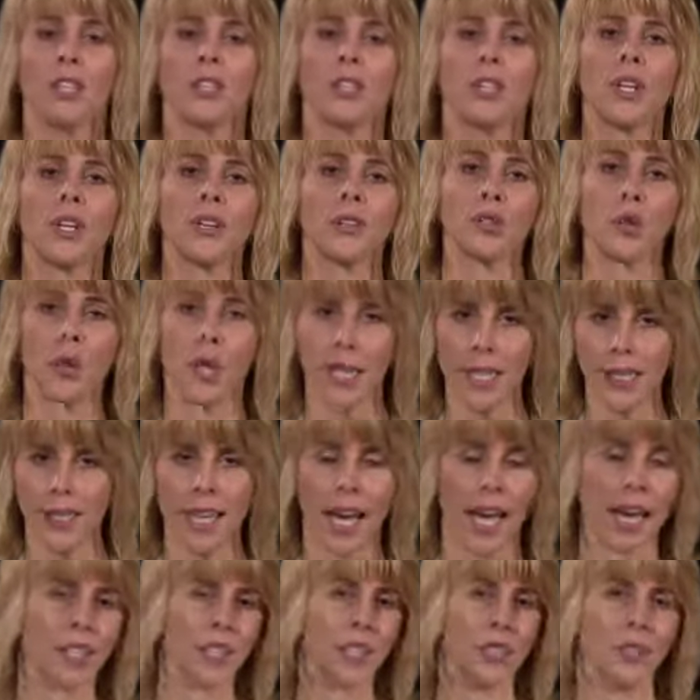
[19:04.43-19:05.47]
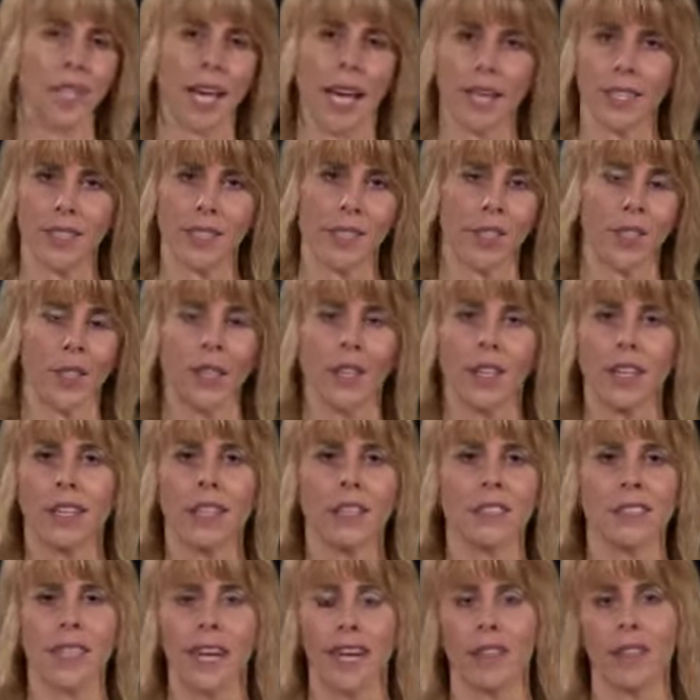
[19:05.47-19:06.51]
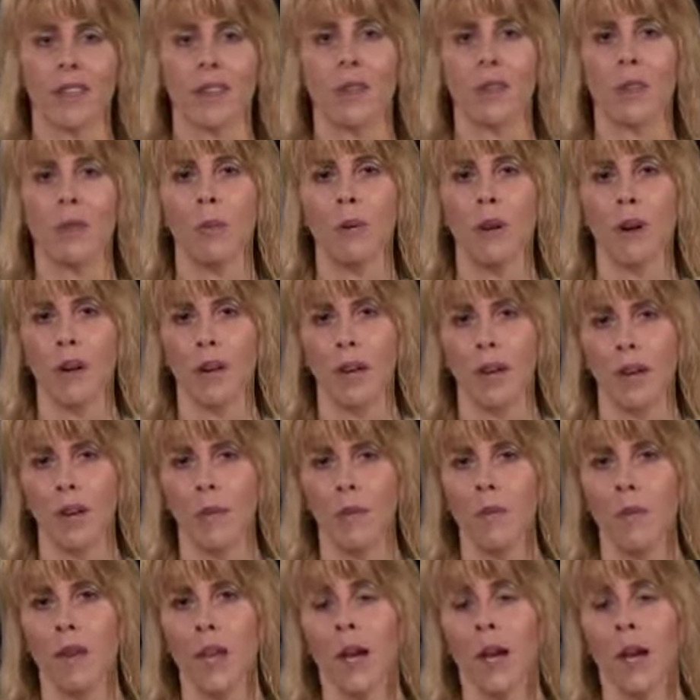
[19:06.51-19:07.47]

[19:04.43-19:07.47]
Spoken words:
to transactions executed in the secondary market.